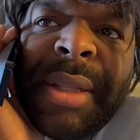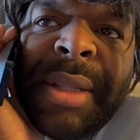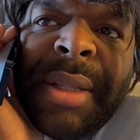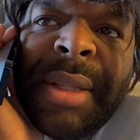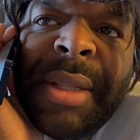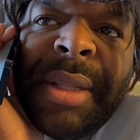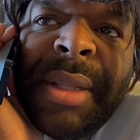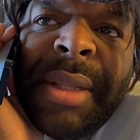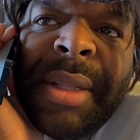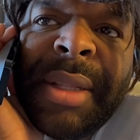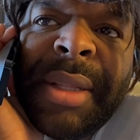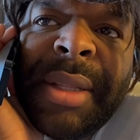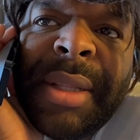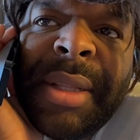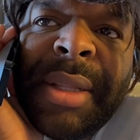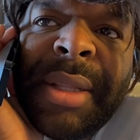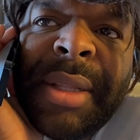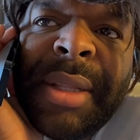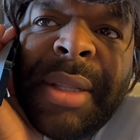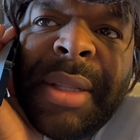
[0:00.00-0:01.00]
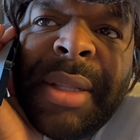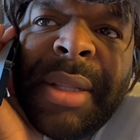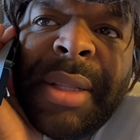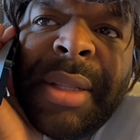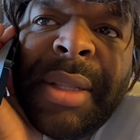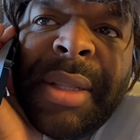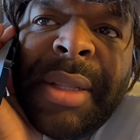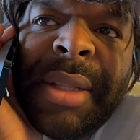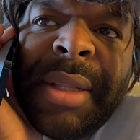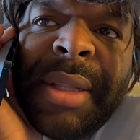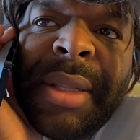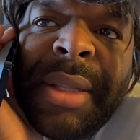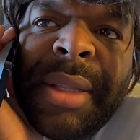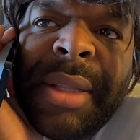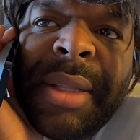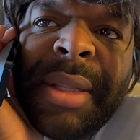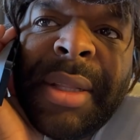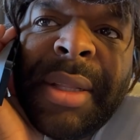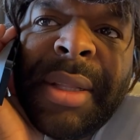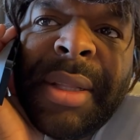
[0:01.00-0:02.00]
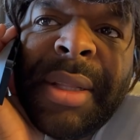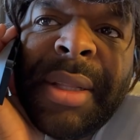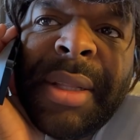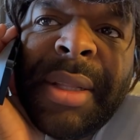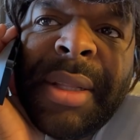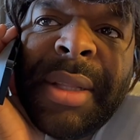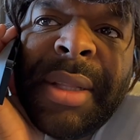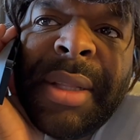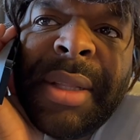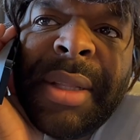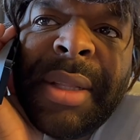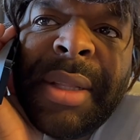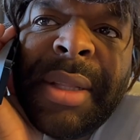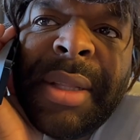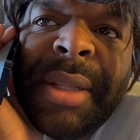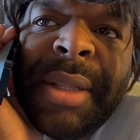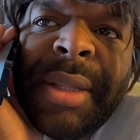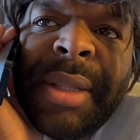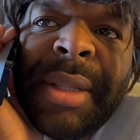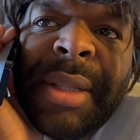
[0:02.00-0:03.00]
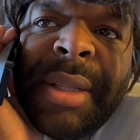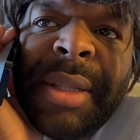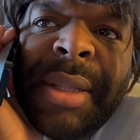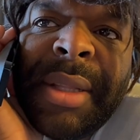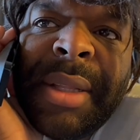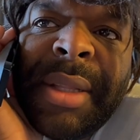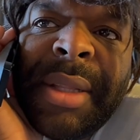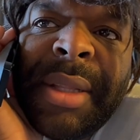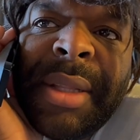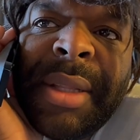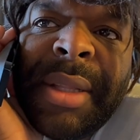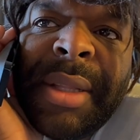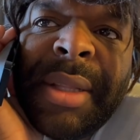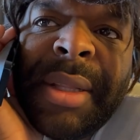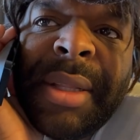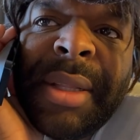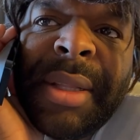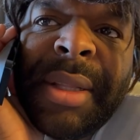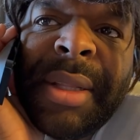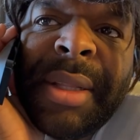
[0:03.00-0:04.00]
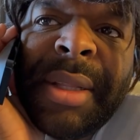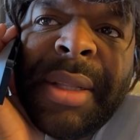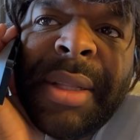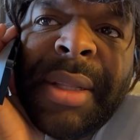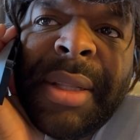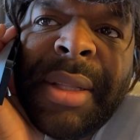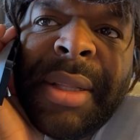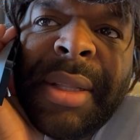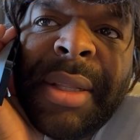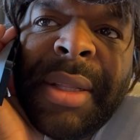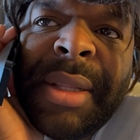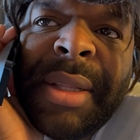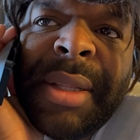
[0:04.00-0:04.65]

(silence)